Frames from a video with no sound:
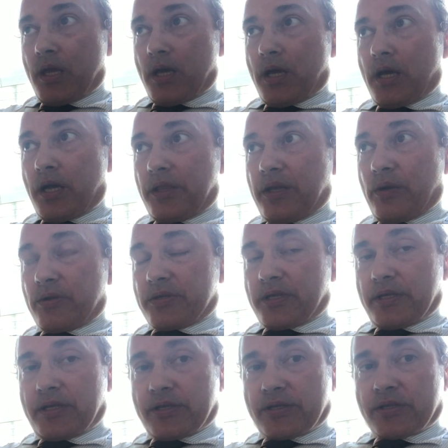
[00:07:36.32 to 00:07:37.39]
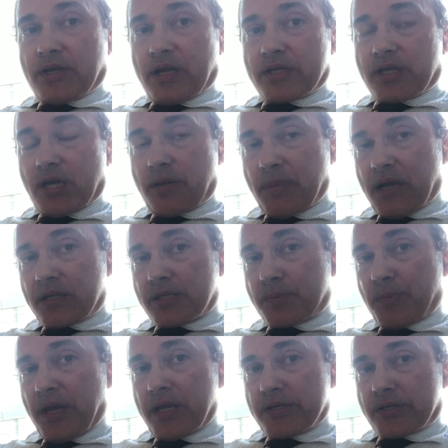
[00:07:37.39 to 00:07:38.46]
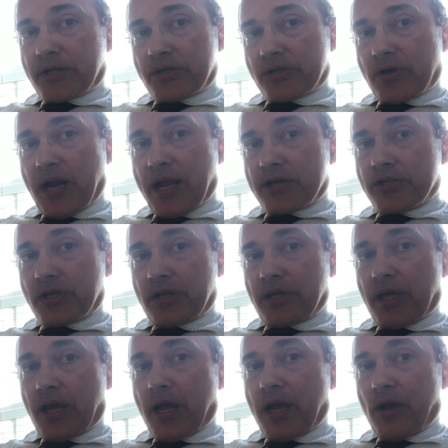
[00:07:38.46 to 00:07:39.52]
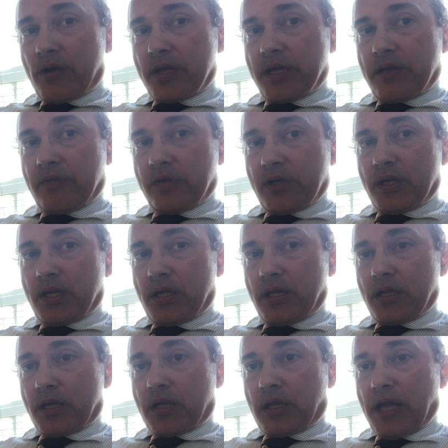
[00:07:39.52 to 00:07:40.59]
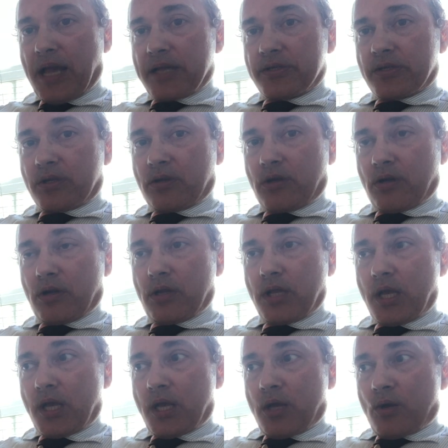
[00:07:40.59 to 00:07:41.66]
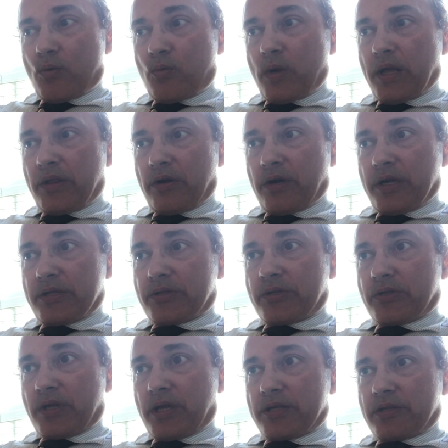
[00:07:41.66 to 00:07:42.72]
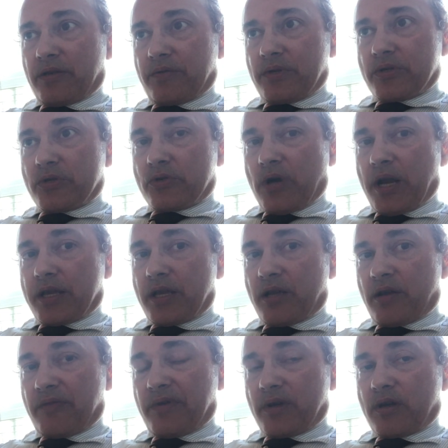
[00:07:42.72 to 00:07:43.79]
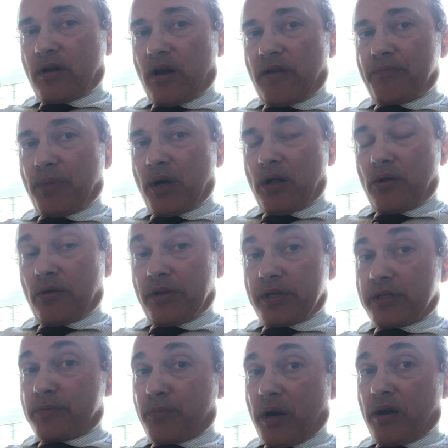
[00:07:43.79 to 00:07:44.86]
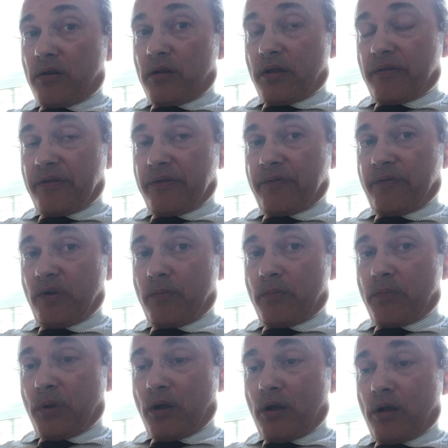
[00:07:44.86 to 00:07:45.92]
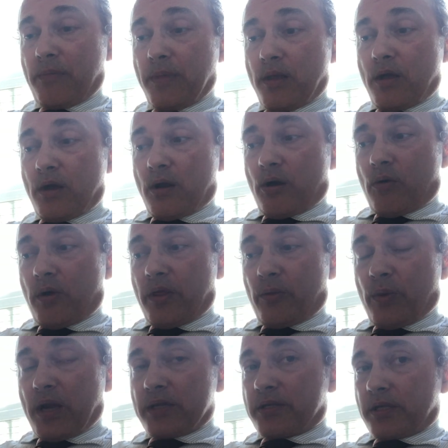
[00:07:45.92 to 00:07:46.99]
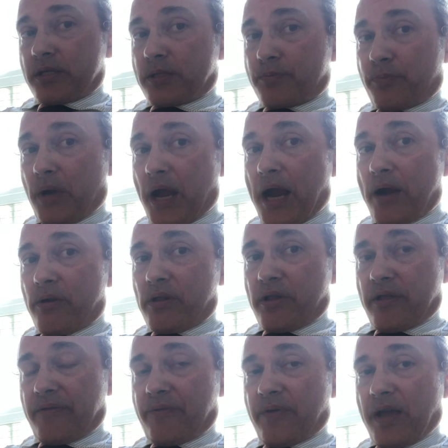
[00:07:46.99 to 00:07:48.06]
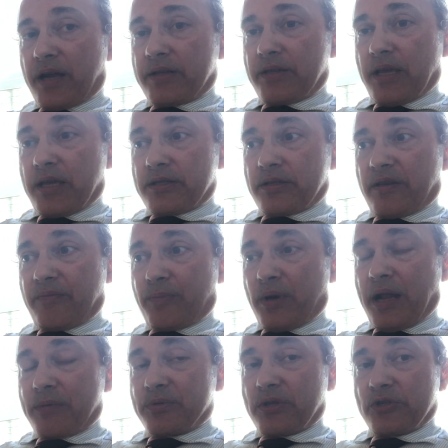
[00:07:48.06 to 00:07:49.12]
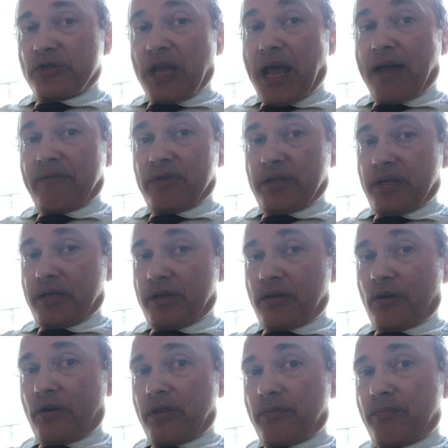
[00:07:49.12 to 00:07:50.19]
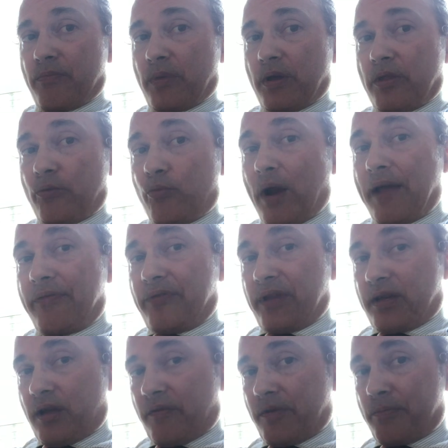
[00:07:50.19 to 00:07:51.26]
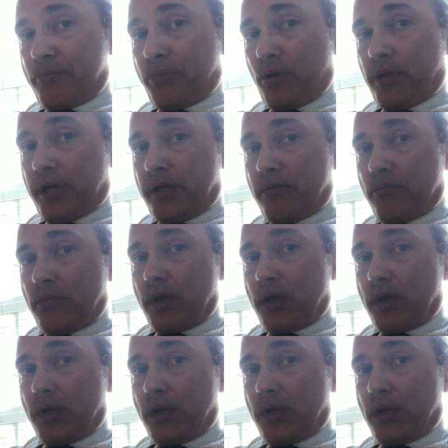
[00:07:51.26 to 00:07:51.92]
There was a discussion about space contraction, that how even in the classical, whether it says of the striking of a golf ball or the spiral of a football, or otherwise the spiraling effect as of perhaps a javelin or the rifling of a bullet,